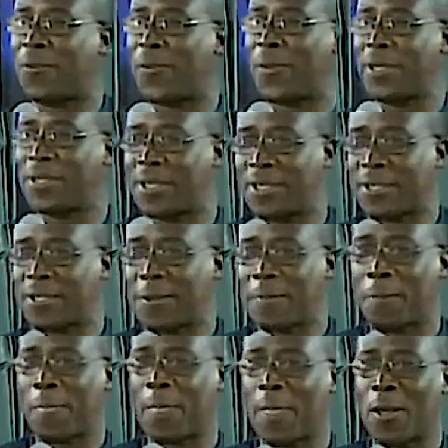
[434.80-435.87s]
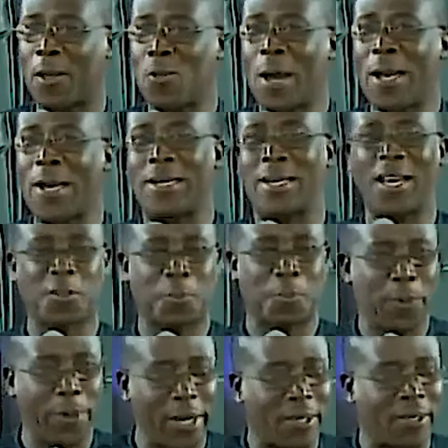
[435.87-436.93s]
defenses. You are
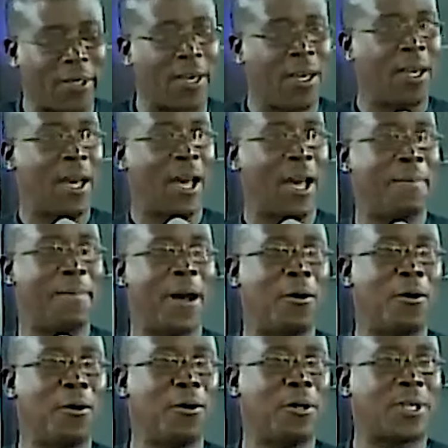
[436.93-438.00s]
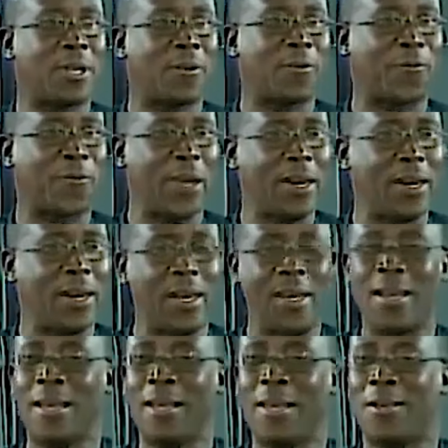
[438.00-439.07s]
desperate about
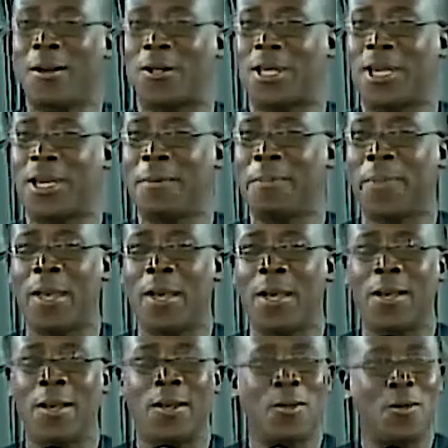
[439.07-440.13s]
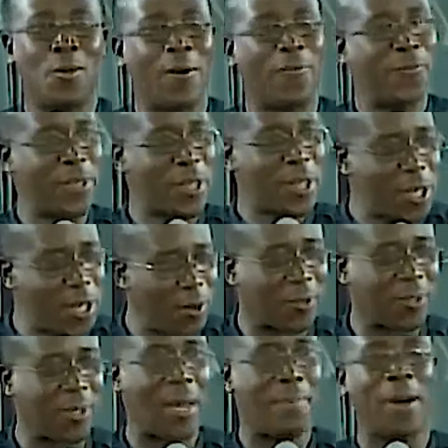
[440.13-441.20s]
defending your team. You are
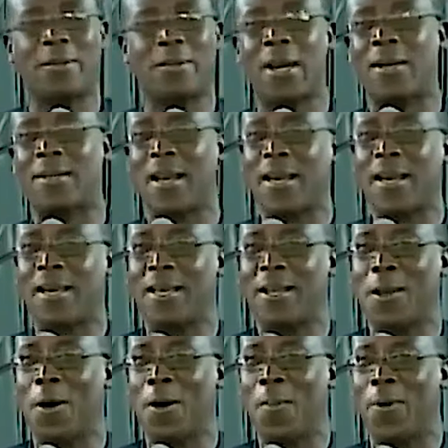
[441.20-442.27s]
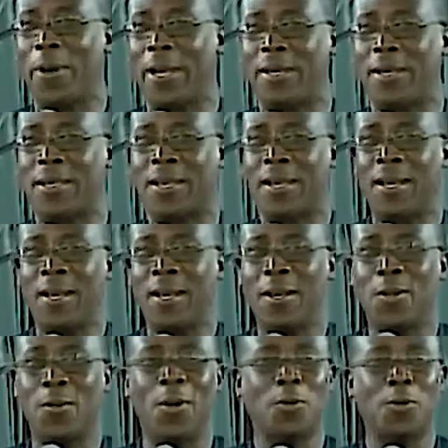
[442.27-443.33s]
vicious about attacking your opponent.
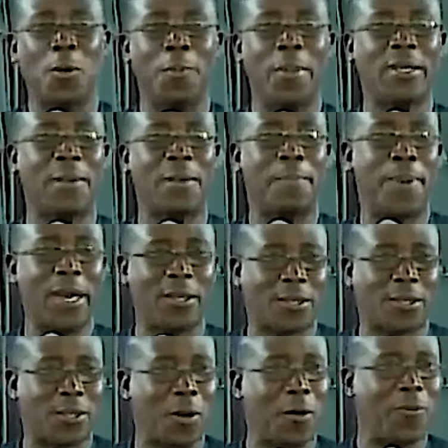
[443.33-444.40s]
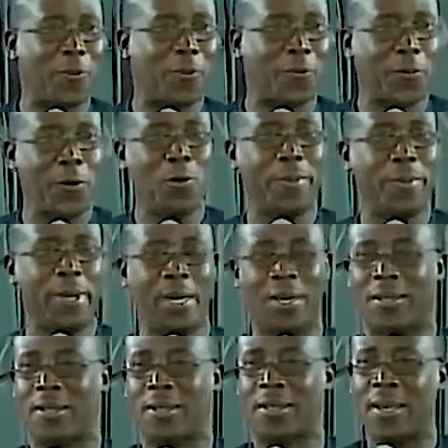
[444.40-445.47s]
You want to make the best of the few
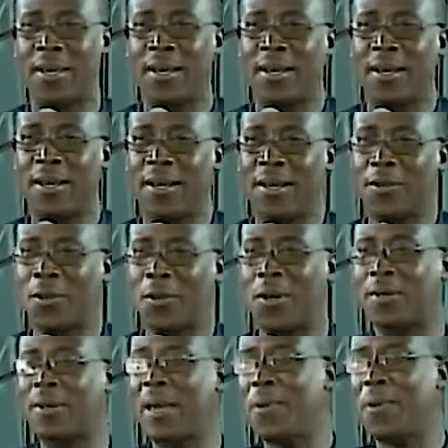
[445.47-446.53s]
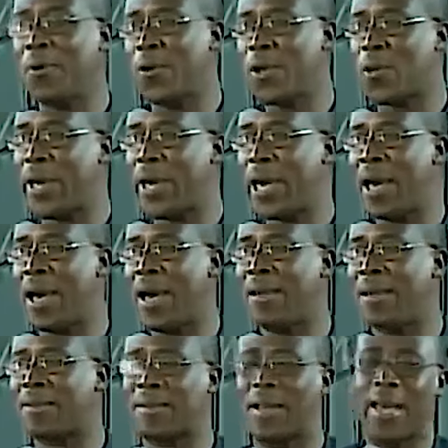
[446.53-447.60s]
minutes. So the time in which we are
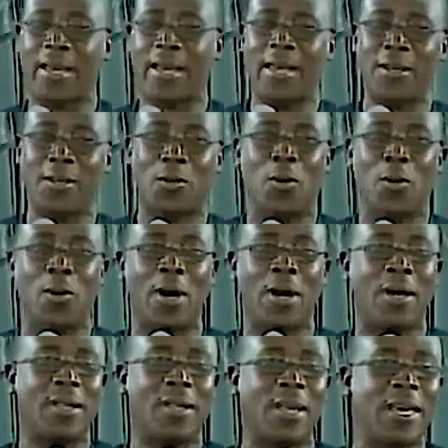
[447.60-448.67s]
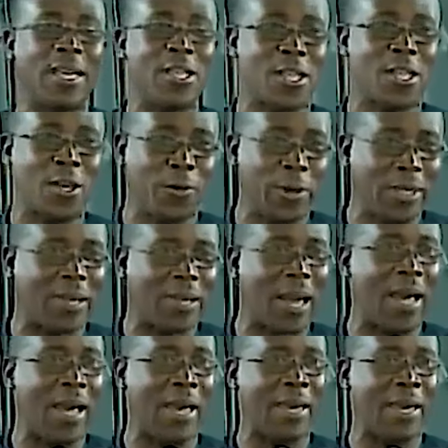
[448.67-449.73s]
is likened to the injury
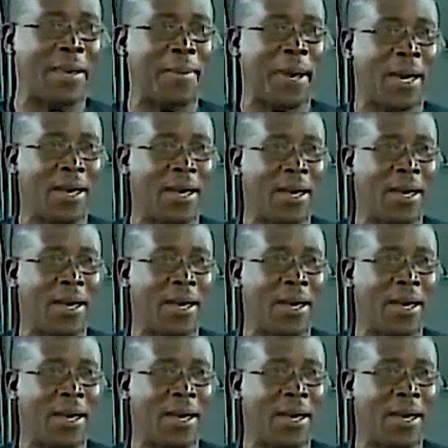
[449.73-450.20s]
time,